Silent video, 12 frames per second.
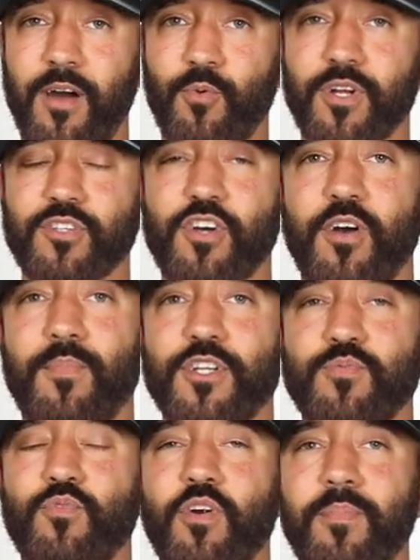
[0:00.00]
and we're going to talk
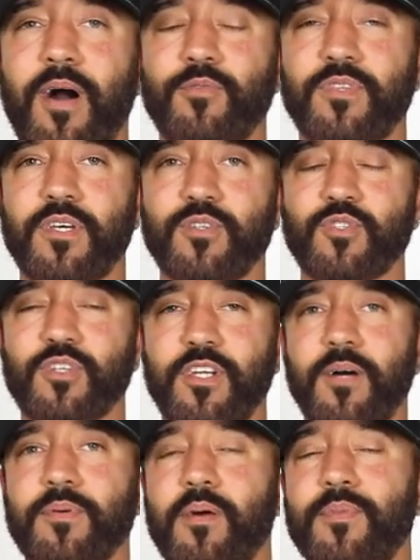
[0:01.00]
much more about this in
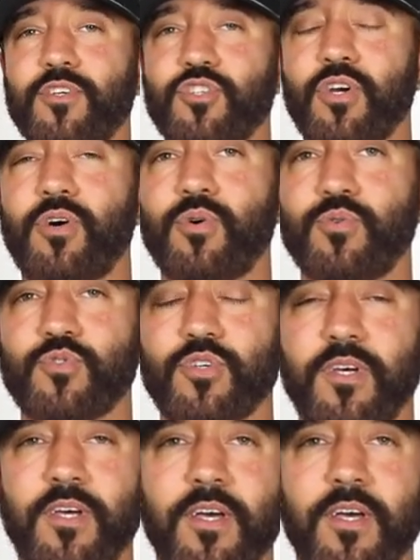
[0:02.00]
upcoming shows,